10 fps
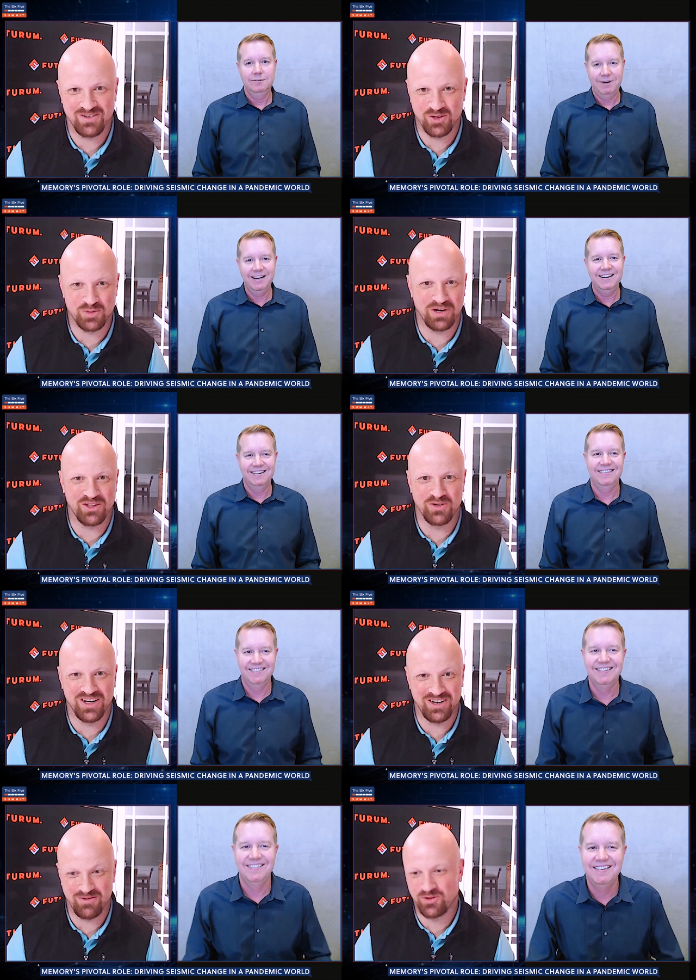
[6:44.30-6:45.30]
Speaker 1: which, by the
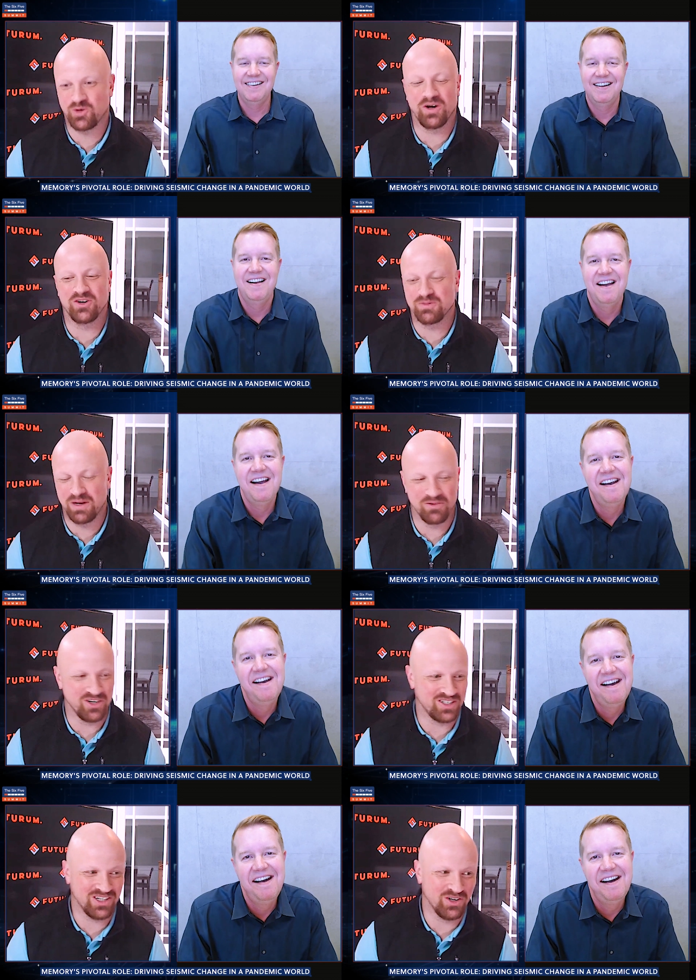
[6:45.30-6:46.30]
way, requires
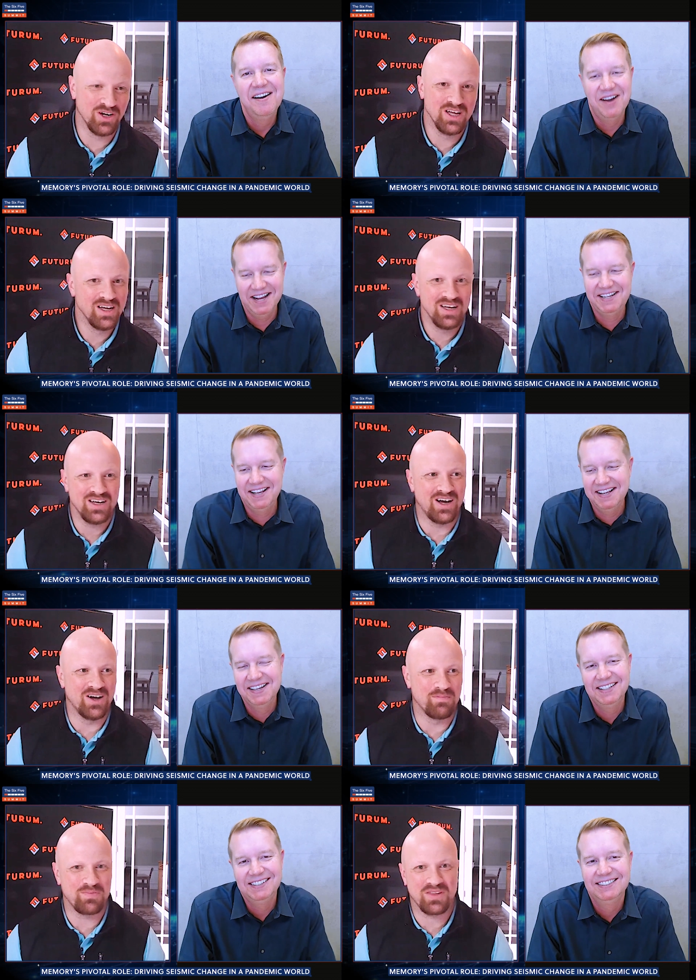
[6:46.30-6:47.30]
memory. So,
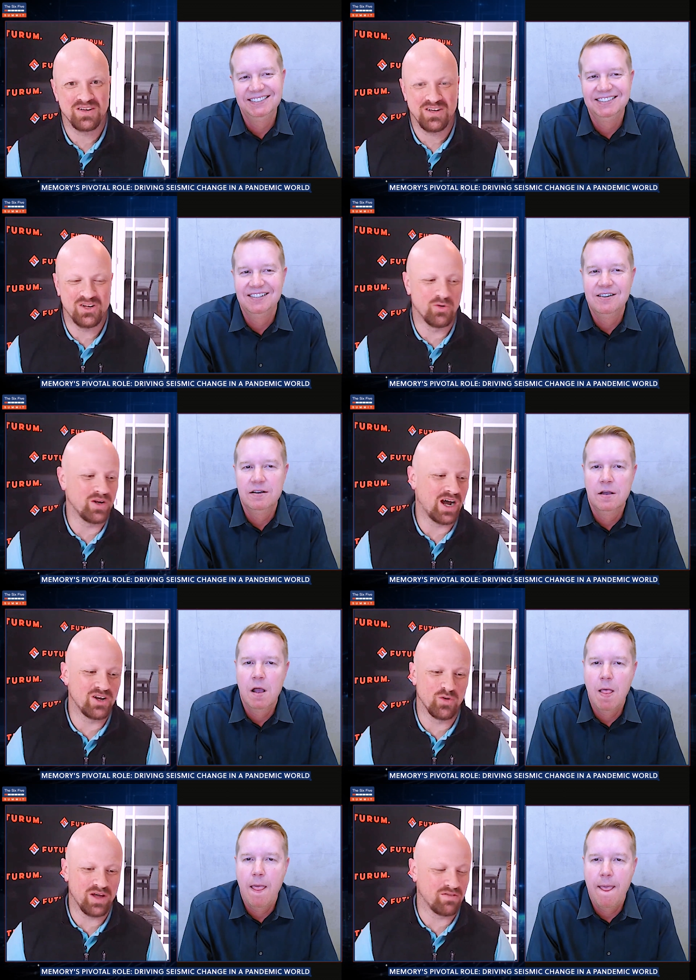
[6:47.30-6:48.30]
um, you know, we I
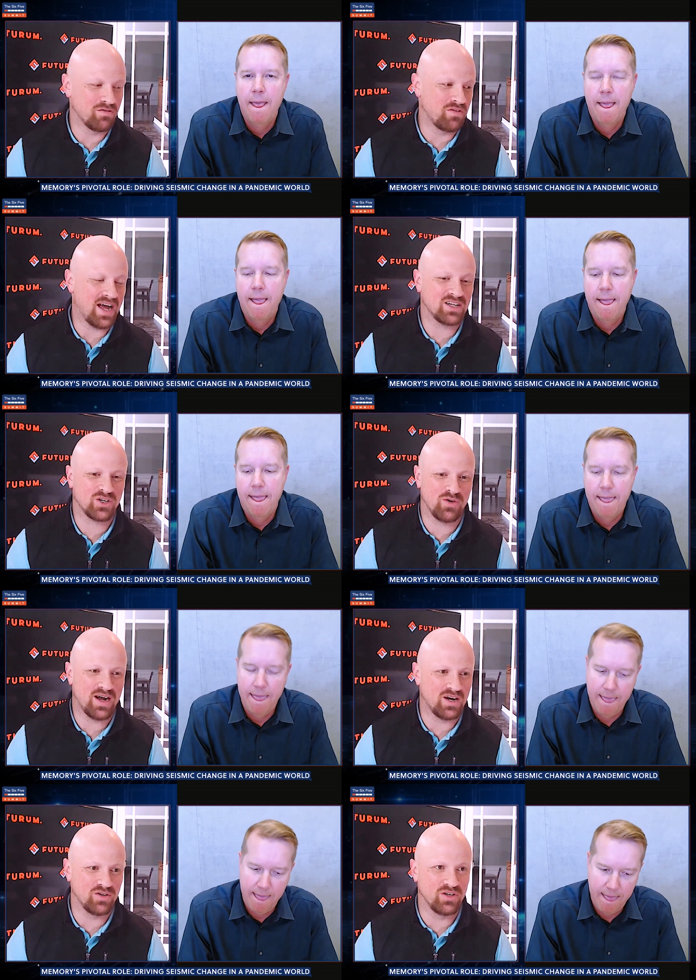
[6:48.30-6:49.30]
know we have a vast
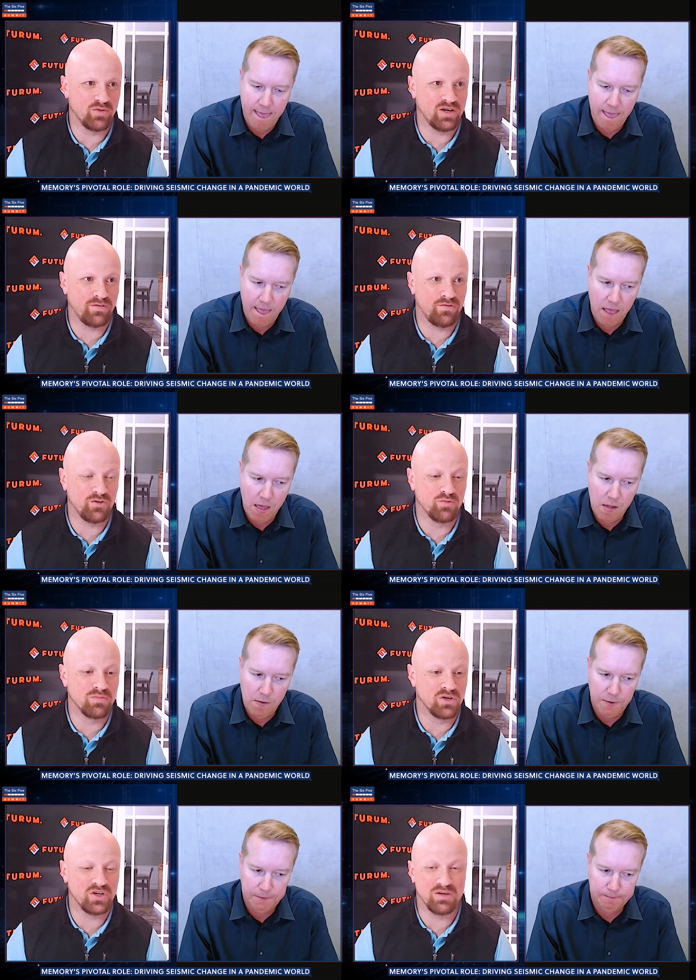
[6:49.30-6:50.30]
crowd. You know, we had a few
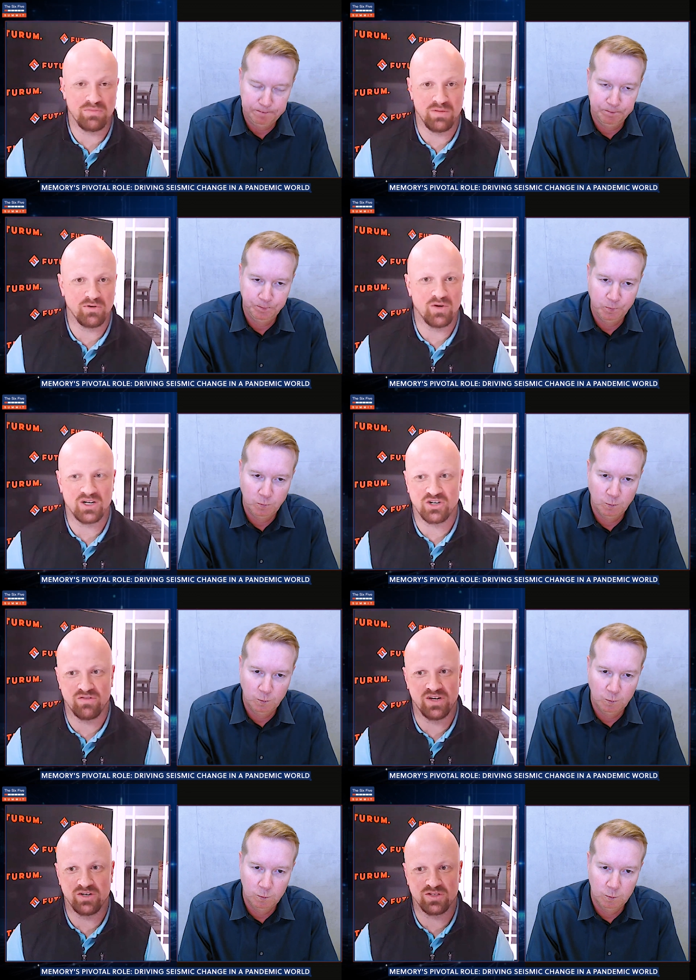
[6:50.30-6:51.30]
million people watch
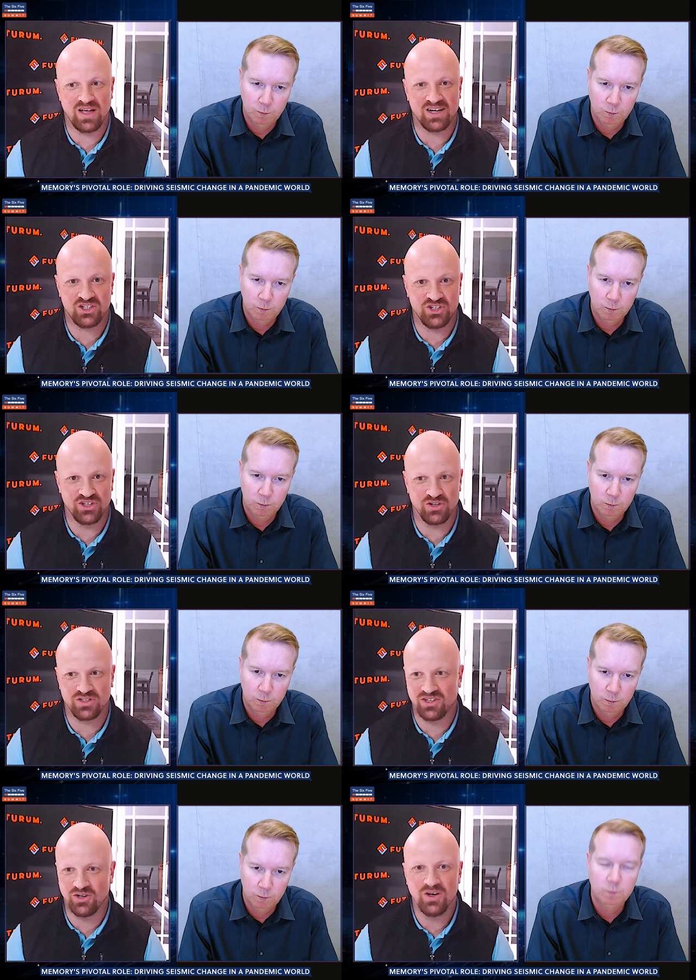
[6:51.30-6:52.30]
our videos last year,
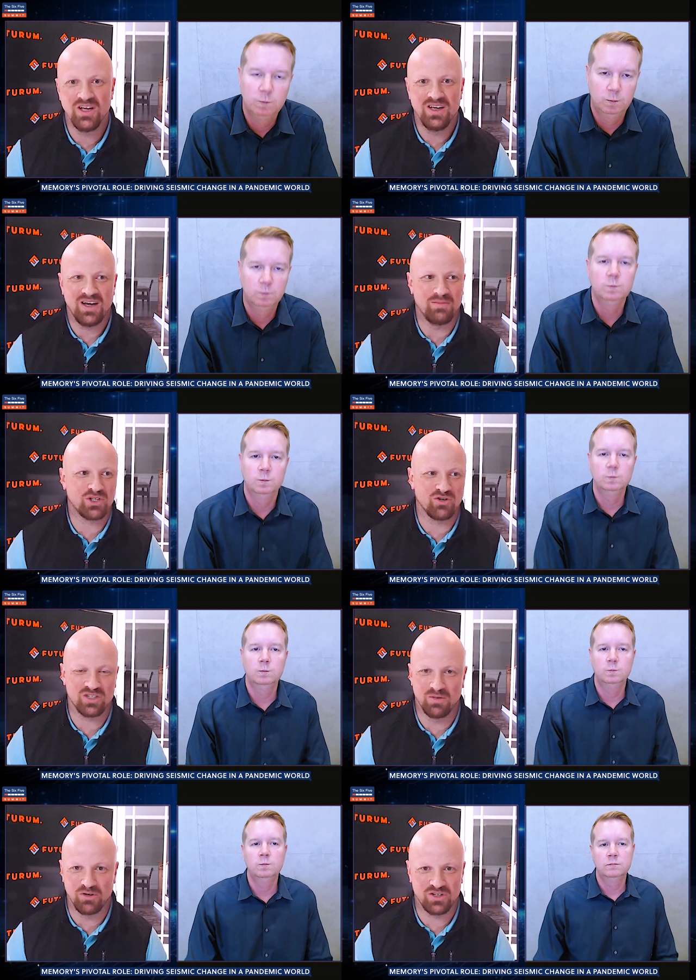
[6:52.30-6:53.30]
so I'm sure
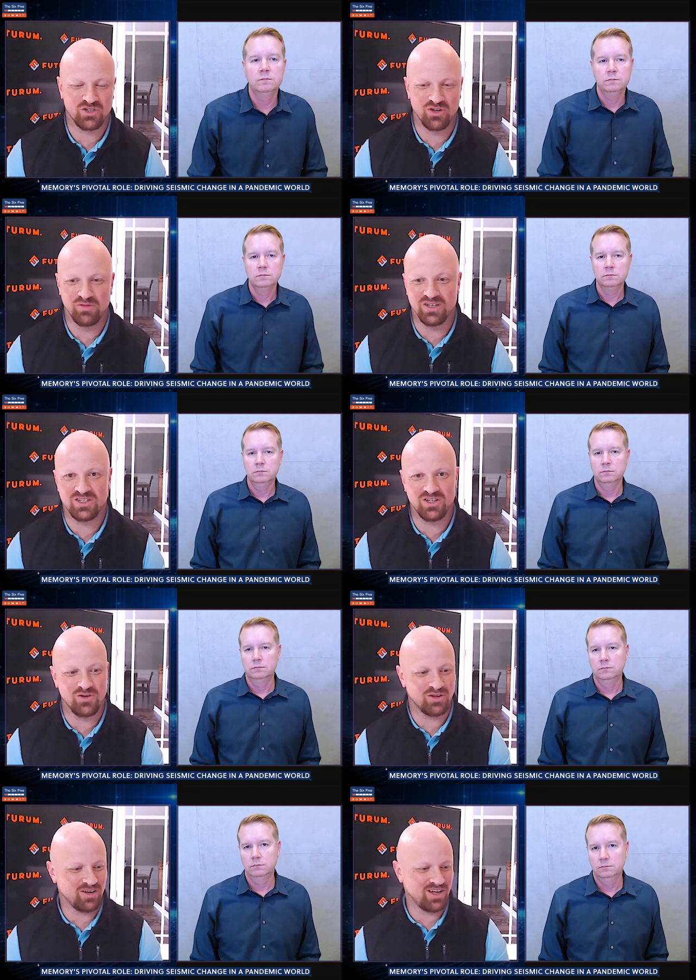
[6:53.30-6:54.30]
some are extremely
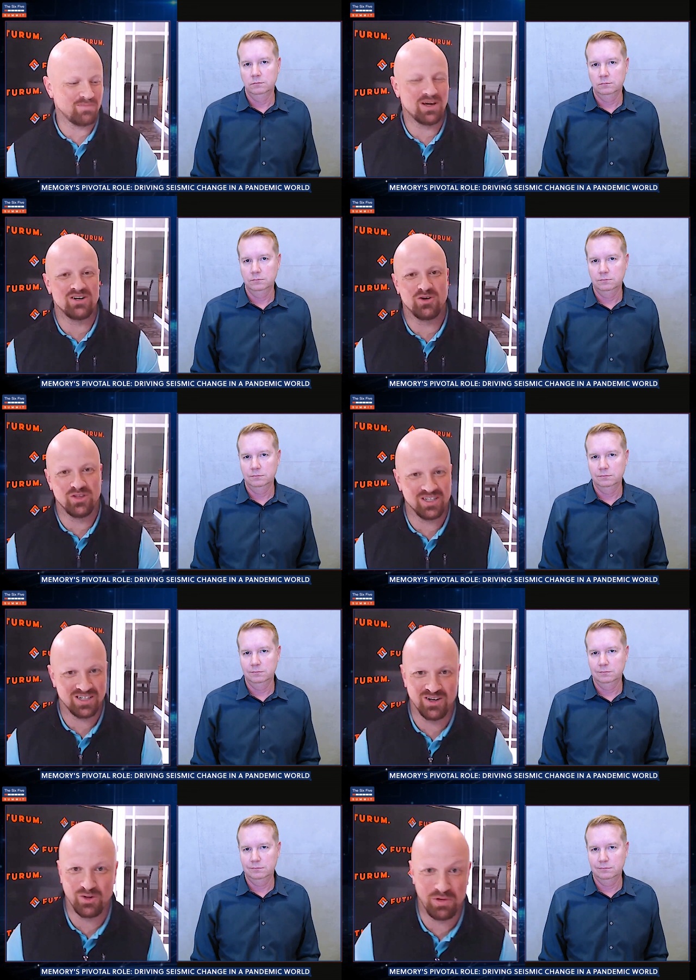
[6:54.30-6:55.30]
astute and they're like, "Yep, I know
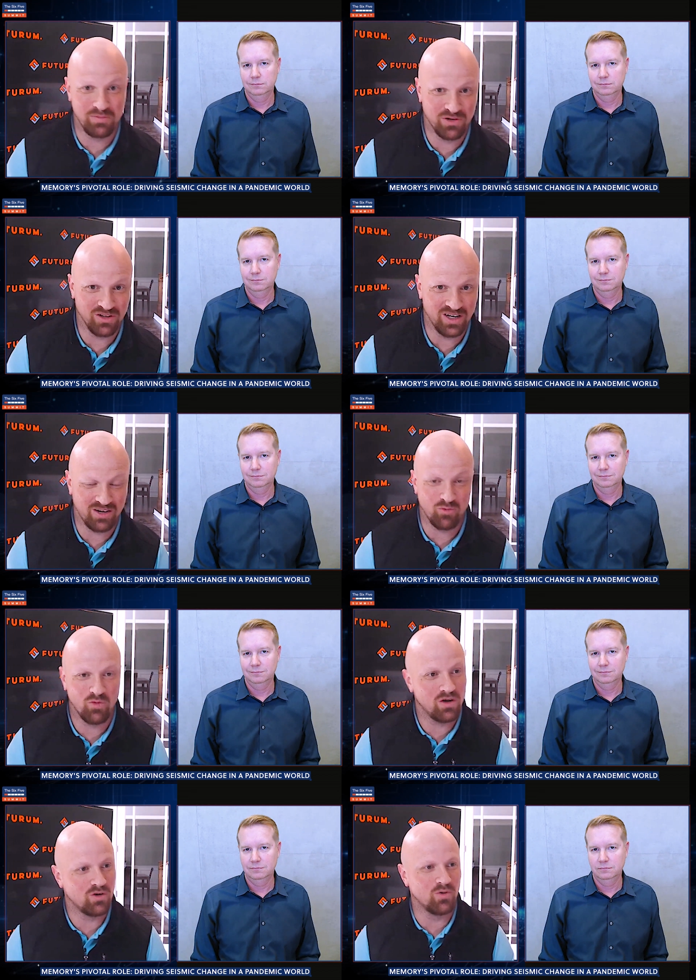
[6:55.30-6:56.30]
this," and other people are like,
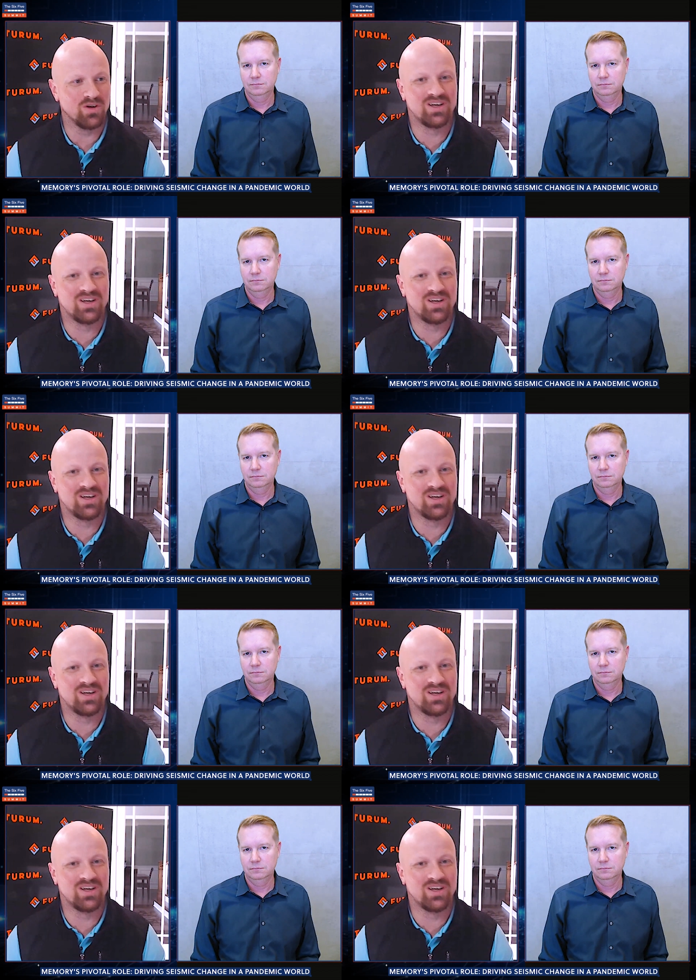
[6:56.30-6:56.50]
"Whoa,